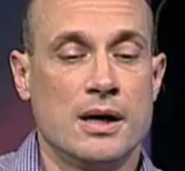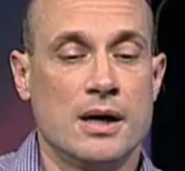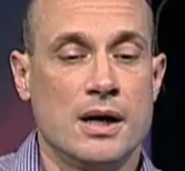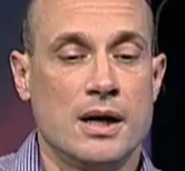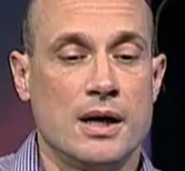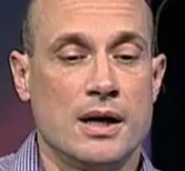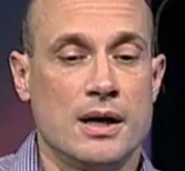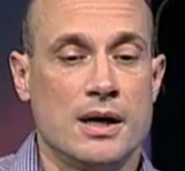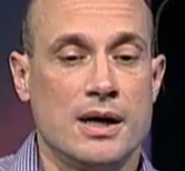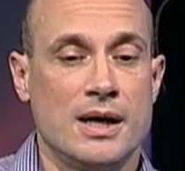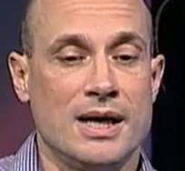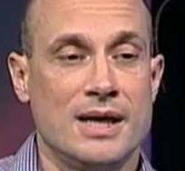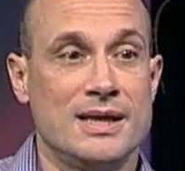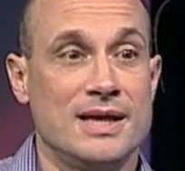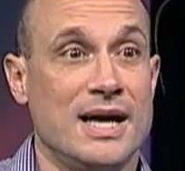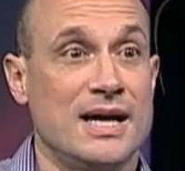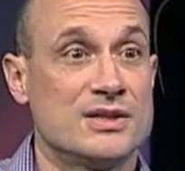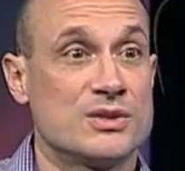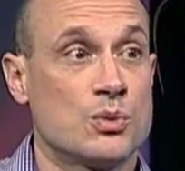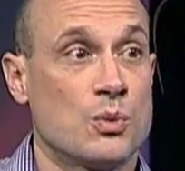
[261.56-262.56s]
Uh, and
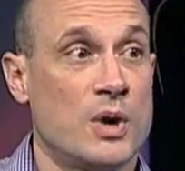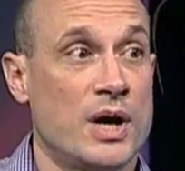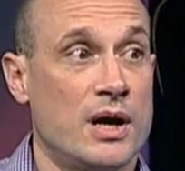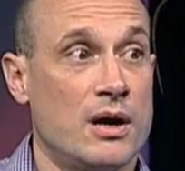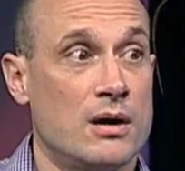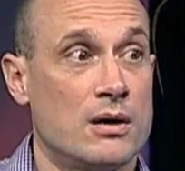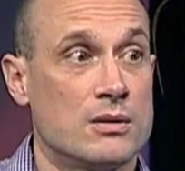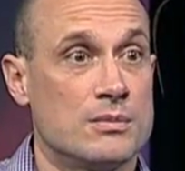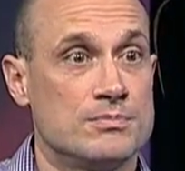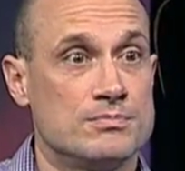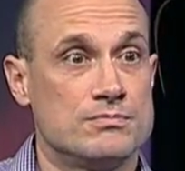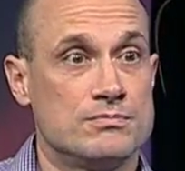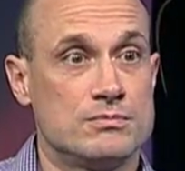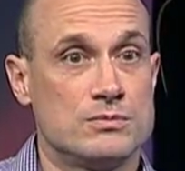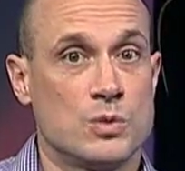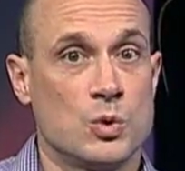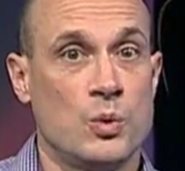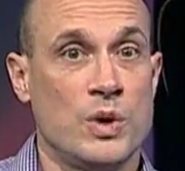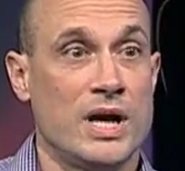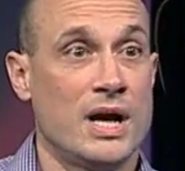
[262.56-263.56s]
that's where
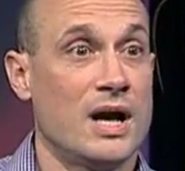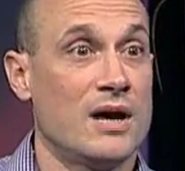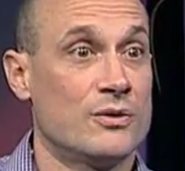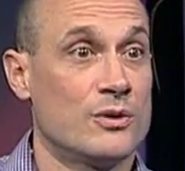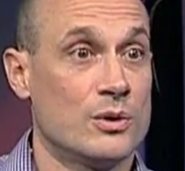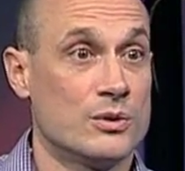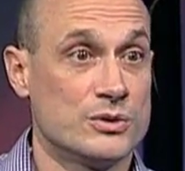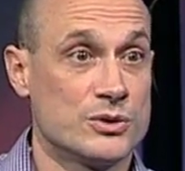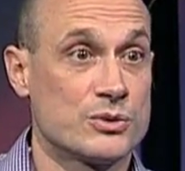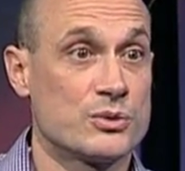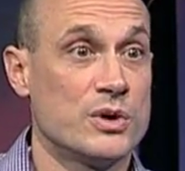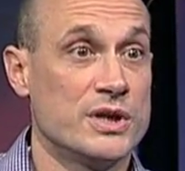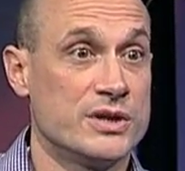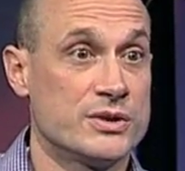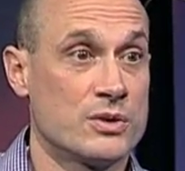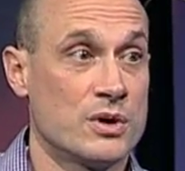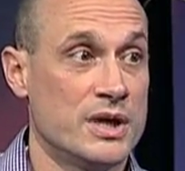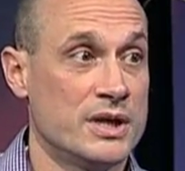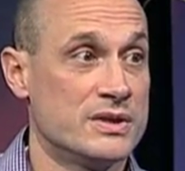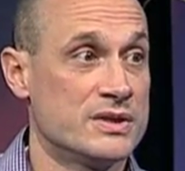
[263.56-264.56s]
we got those three
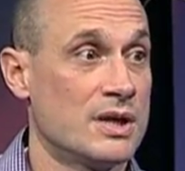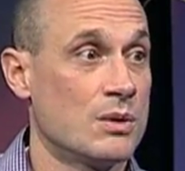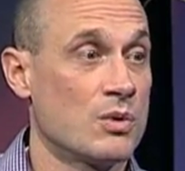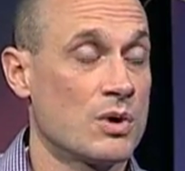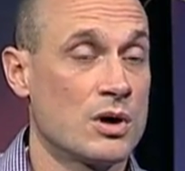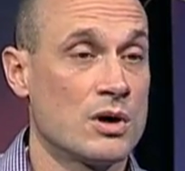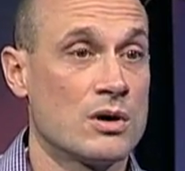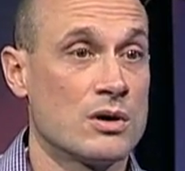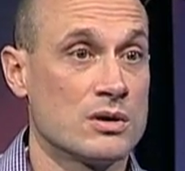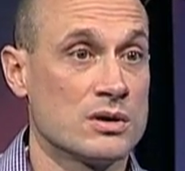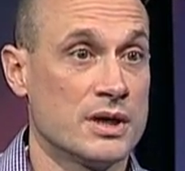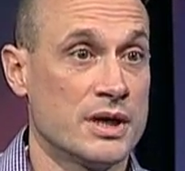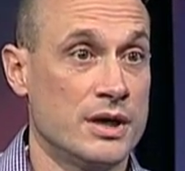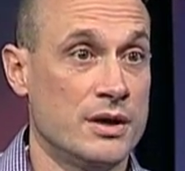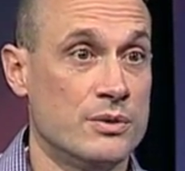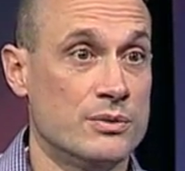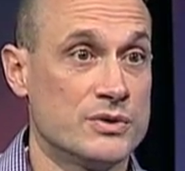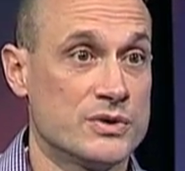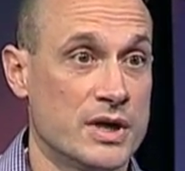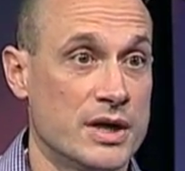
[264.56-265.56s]
strains that we're currently
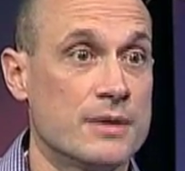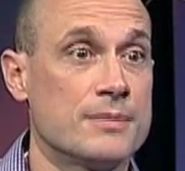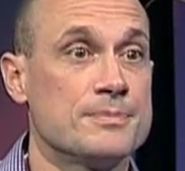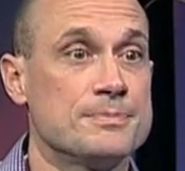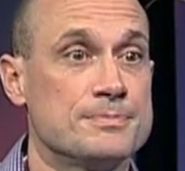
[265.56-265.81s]
using.